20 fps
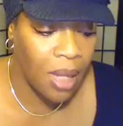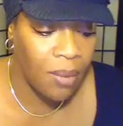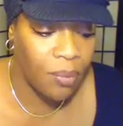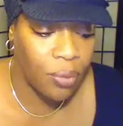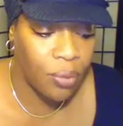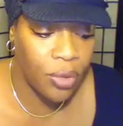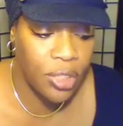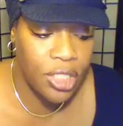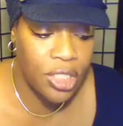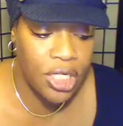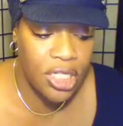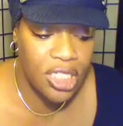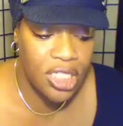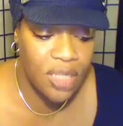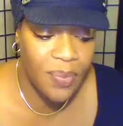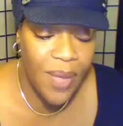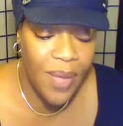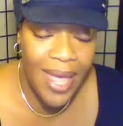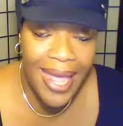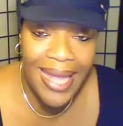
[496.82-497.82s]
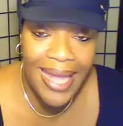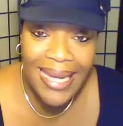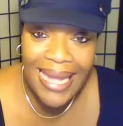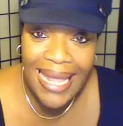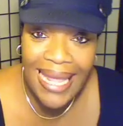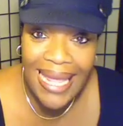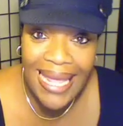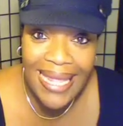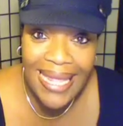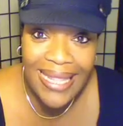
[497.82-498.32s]
participate
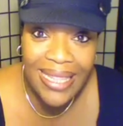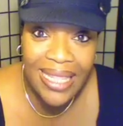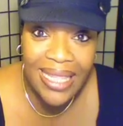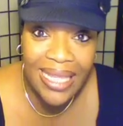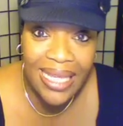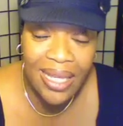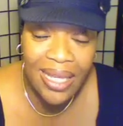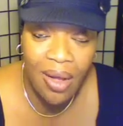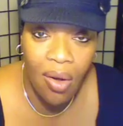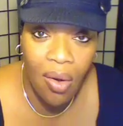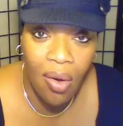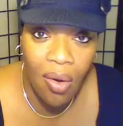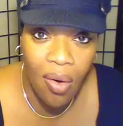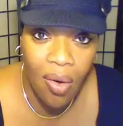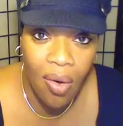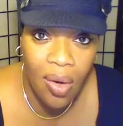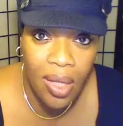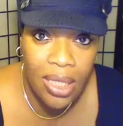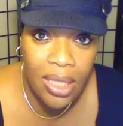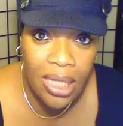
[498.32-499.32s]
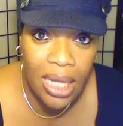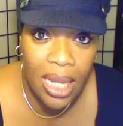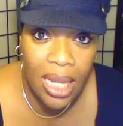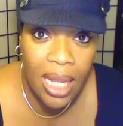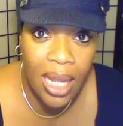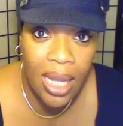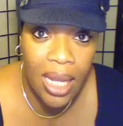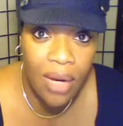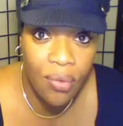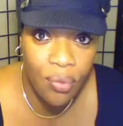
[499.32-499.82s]
in the
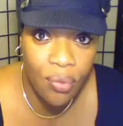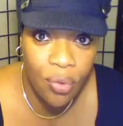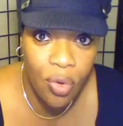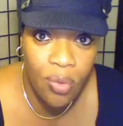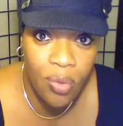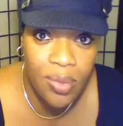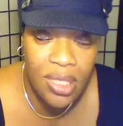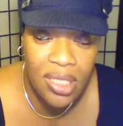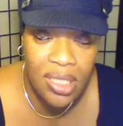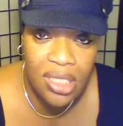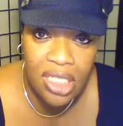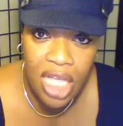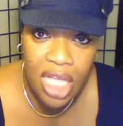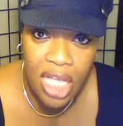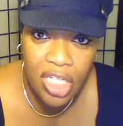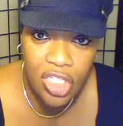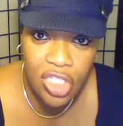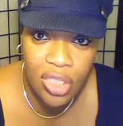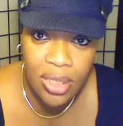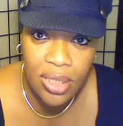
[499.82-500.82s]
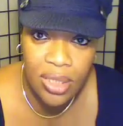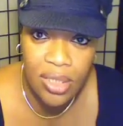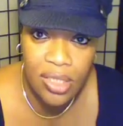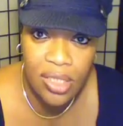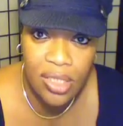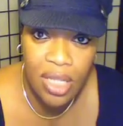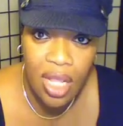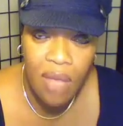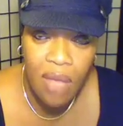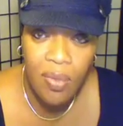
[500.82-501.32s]
online group
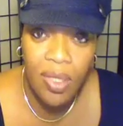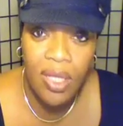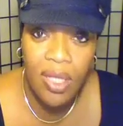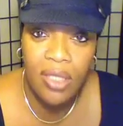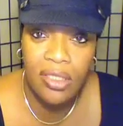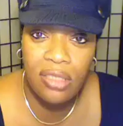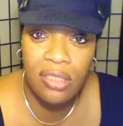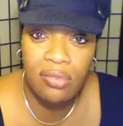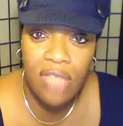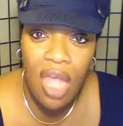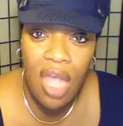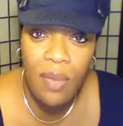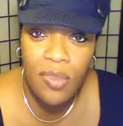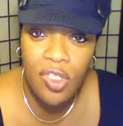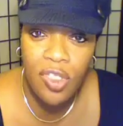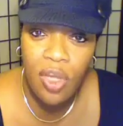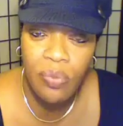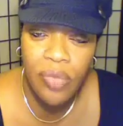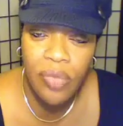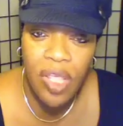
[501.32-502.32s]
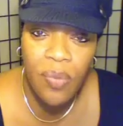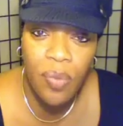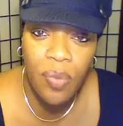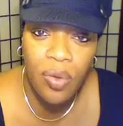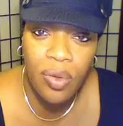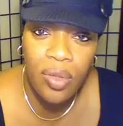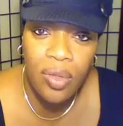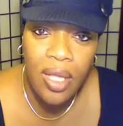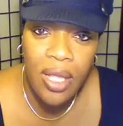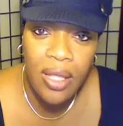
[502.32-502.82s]
discussions, because sometimes there are
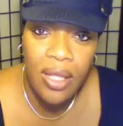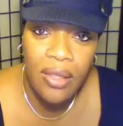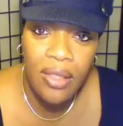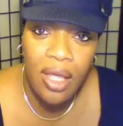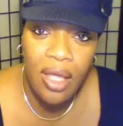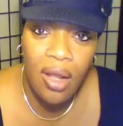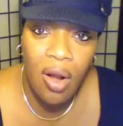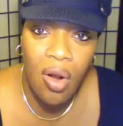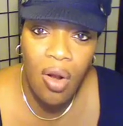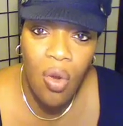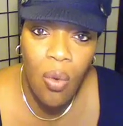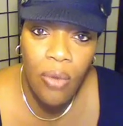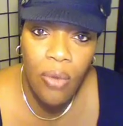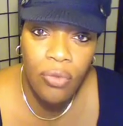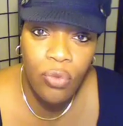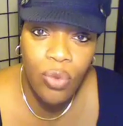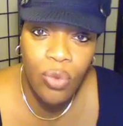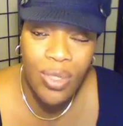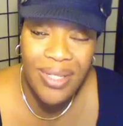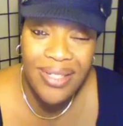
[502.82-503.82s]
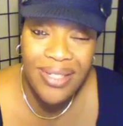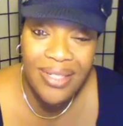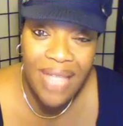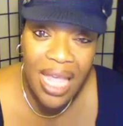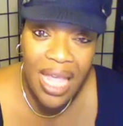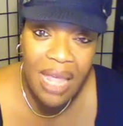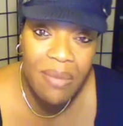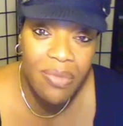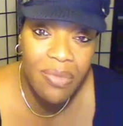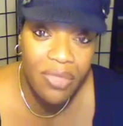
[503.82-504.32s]
people that are going through the
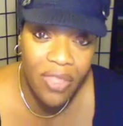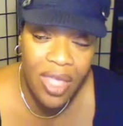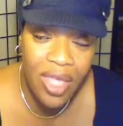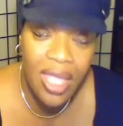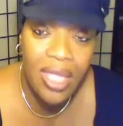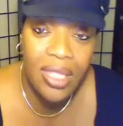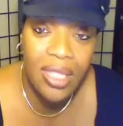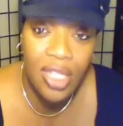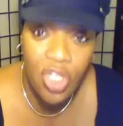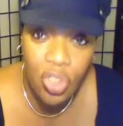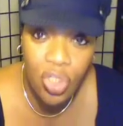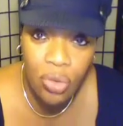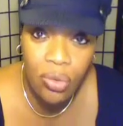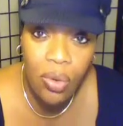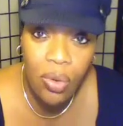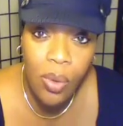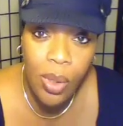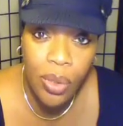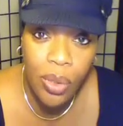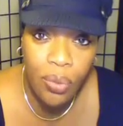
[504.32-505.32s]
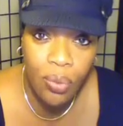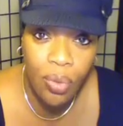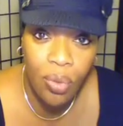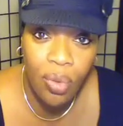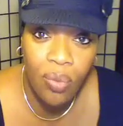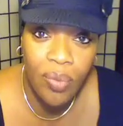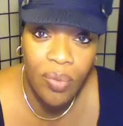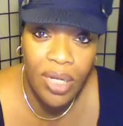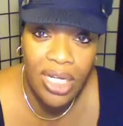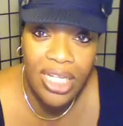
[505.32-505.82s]
same thing that you're going through,
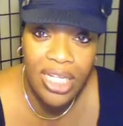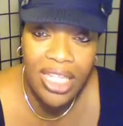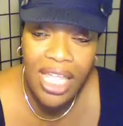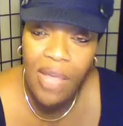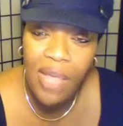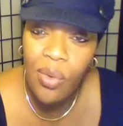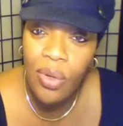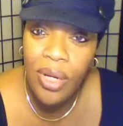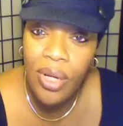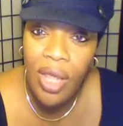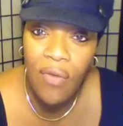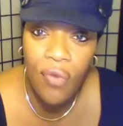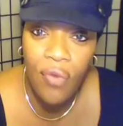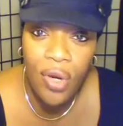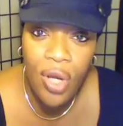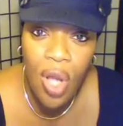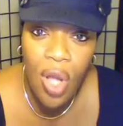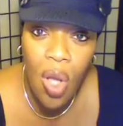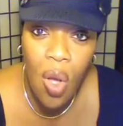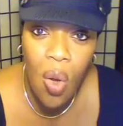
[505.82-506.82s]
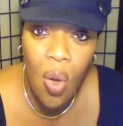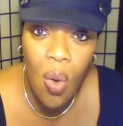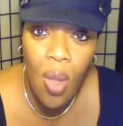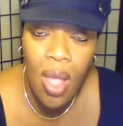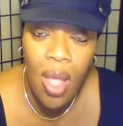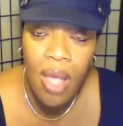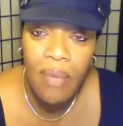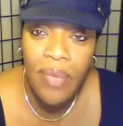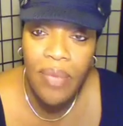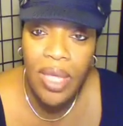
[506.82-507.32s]
but they will never know
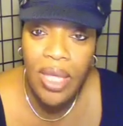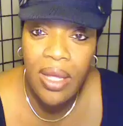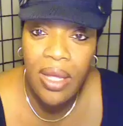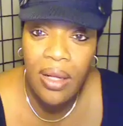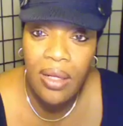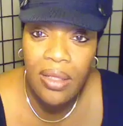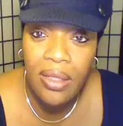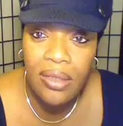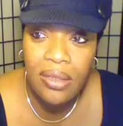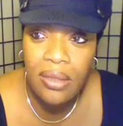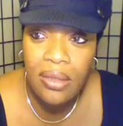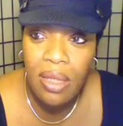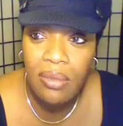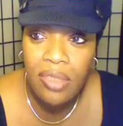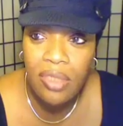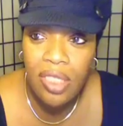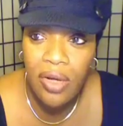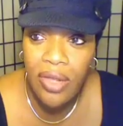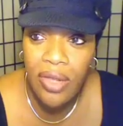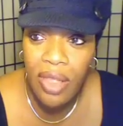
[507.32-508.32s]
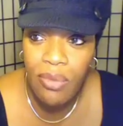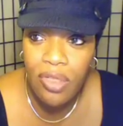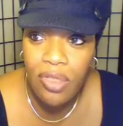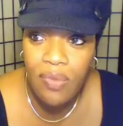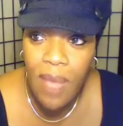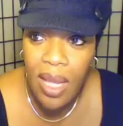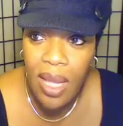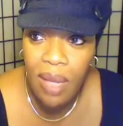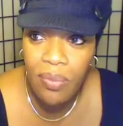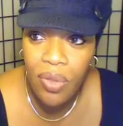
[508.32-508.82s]
because, I'm sorry, that was
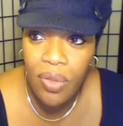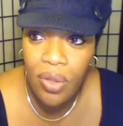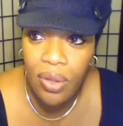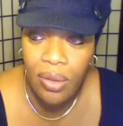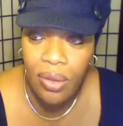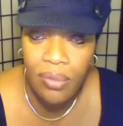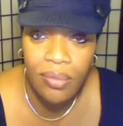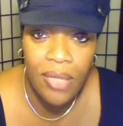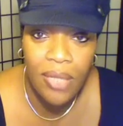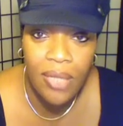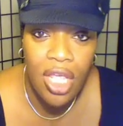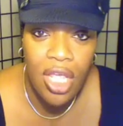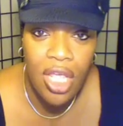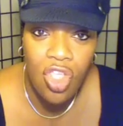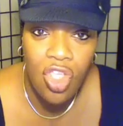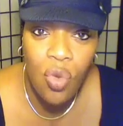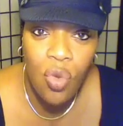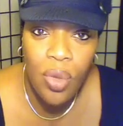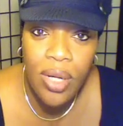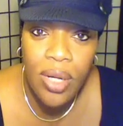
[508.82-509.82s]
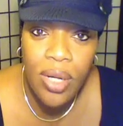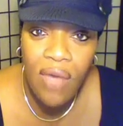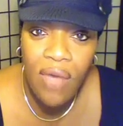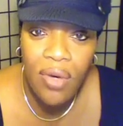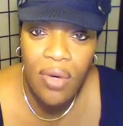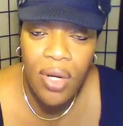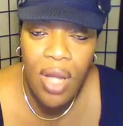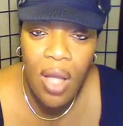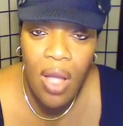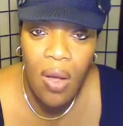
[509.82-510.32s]
my computer. You will never
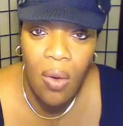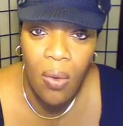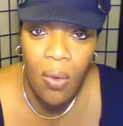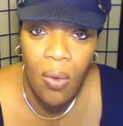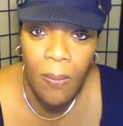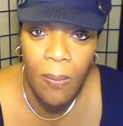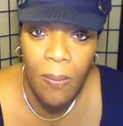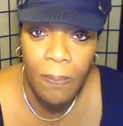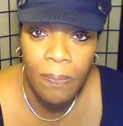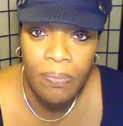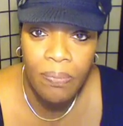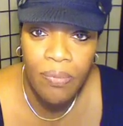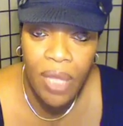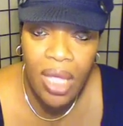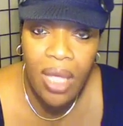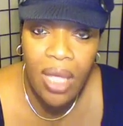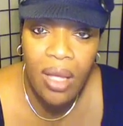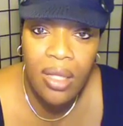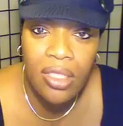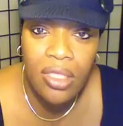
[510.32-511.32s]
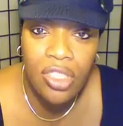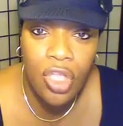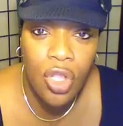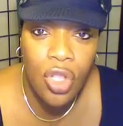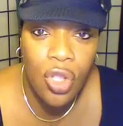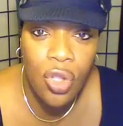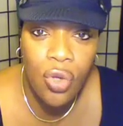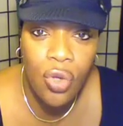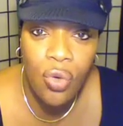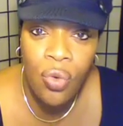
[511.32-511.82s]
know because
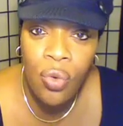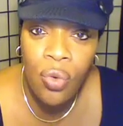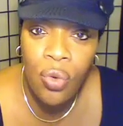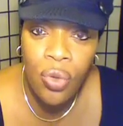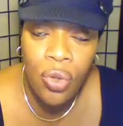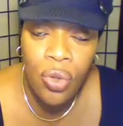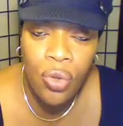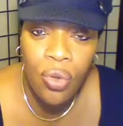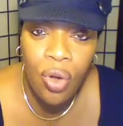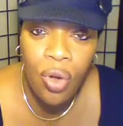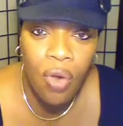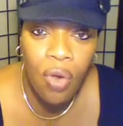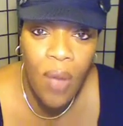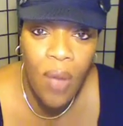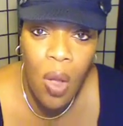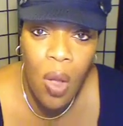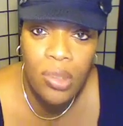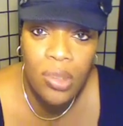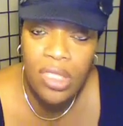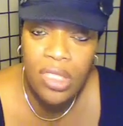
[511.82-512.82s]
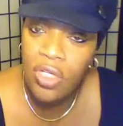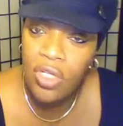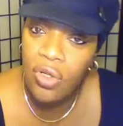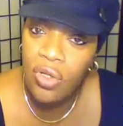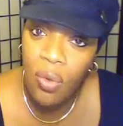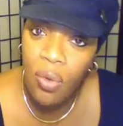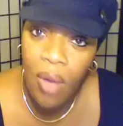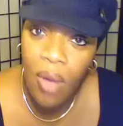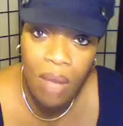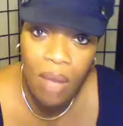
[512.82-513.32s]
you don't post and you
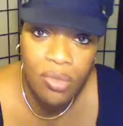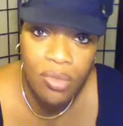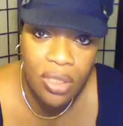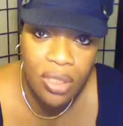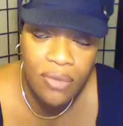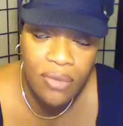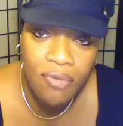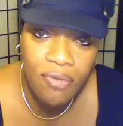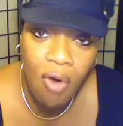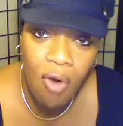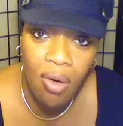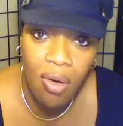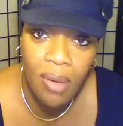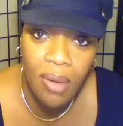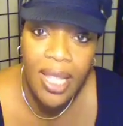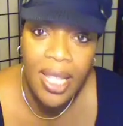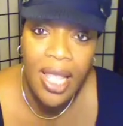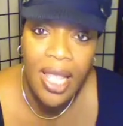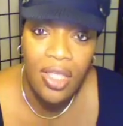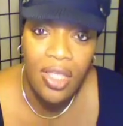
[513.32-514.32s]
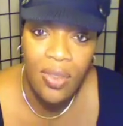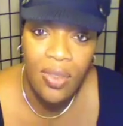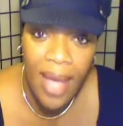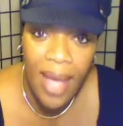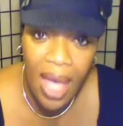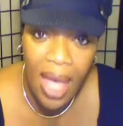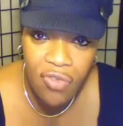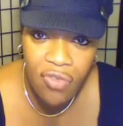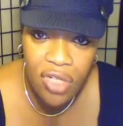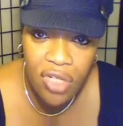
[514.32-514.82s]
don't come to the forum. You
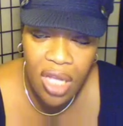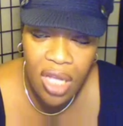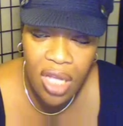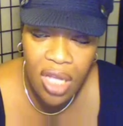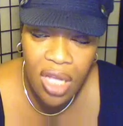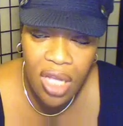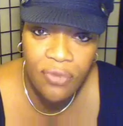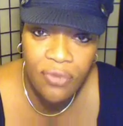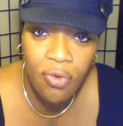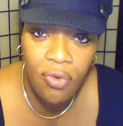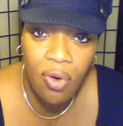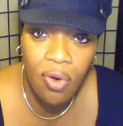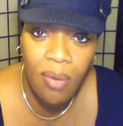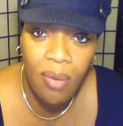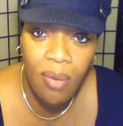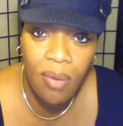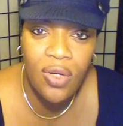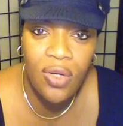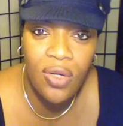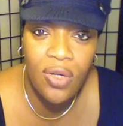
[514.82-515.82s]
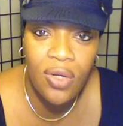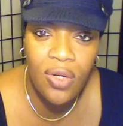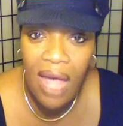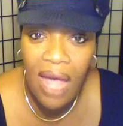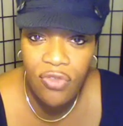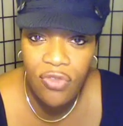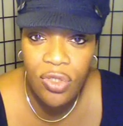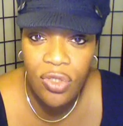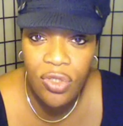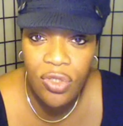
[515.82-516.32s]
have to come to the forum and you
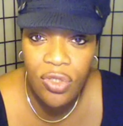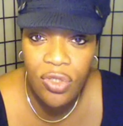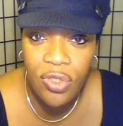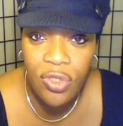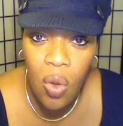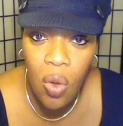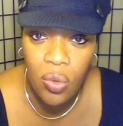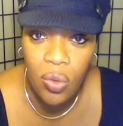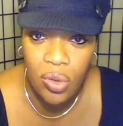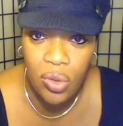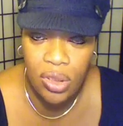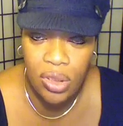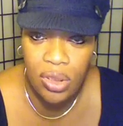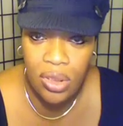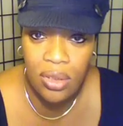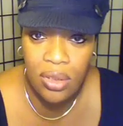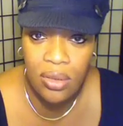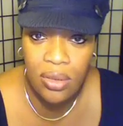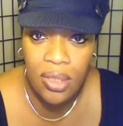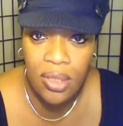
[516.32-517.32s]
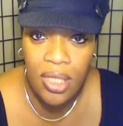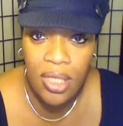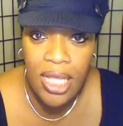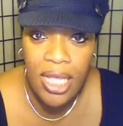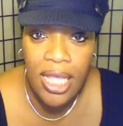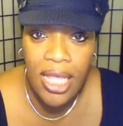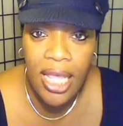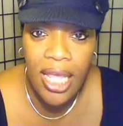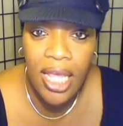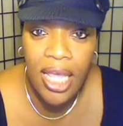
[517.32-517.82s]
have to post
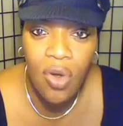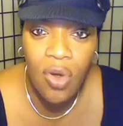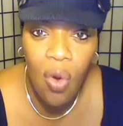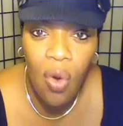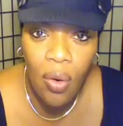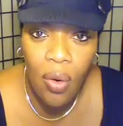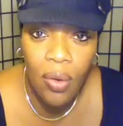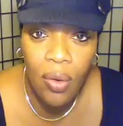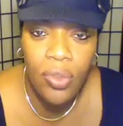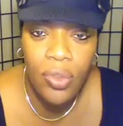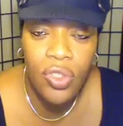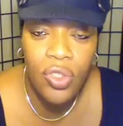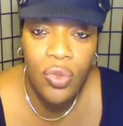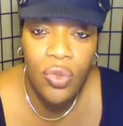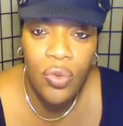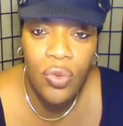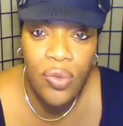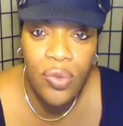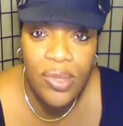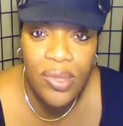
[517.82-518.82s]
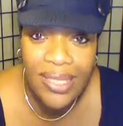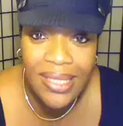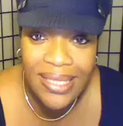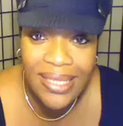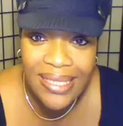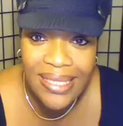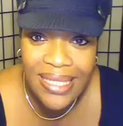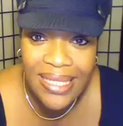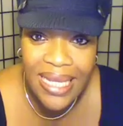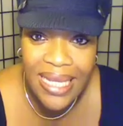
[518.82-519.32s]
in order to
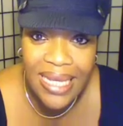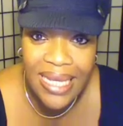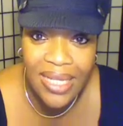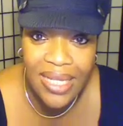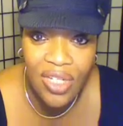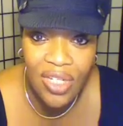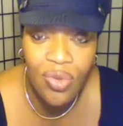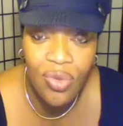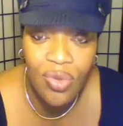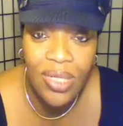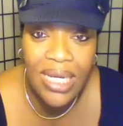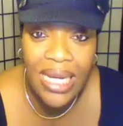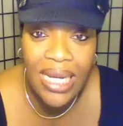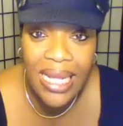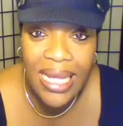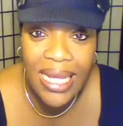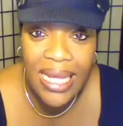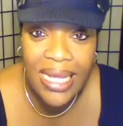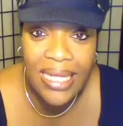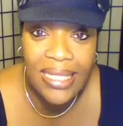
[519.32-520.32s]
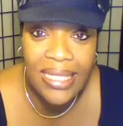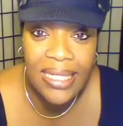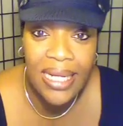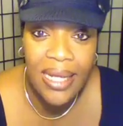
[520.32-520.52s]
succeed. You need